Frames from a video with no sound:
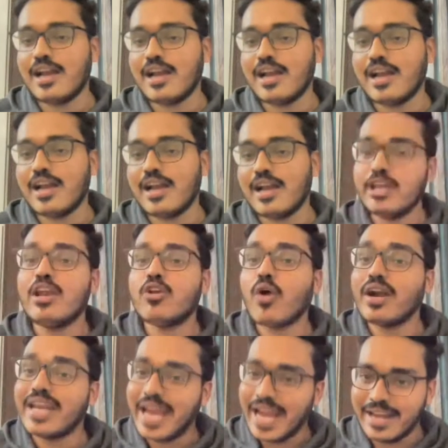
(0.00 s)
ultimately you will
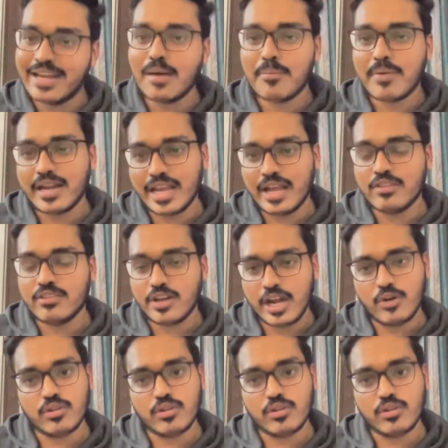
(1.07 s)
not end up getting